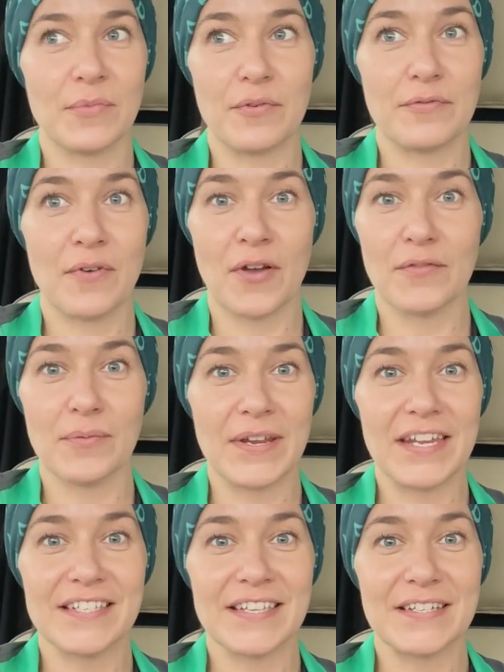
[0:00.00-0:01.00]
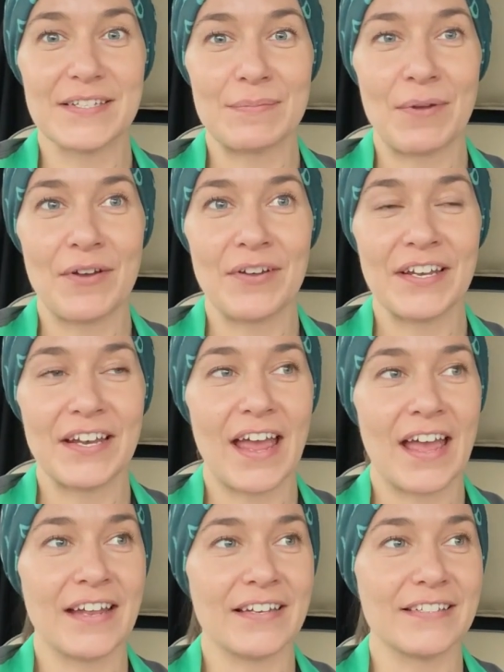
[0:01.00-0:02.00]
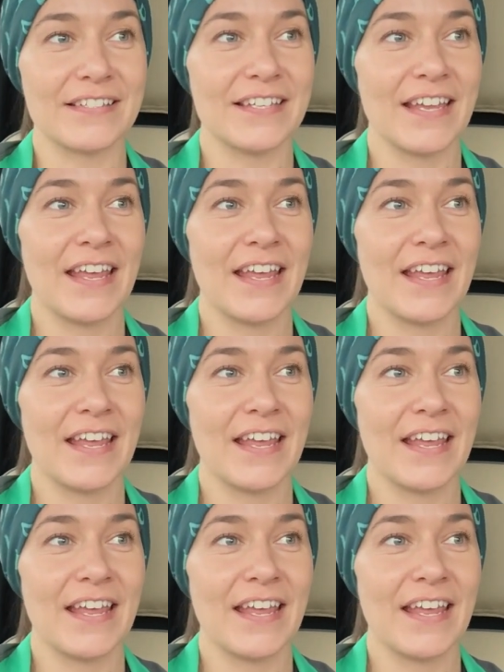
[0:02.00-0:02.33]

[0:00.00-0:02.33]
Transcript: 5 weeks into mine, and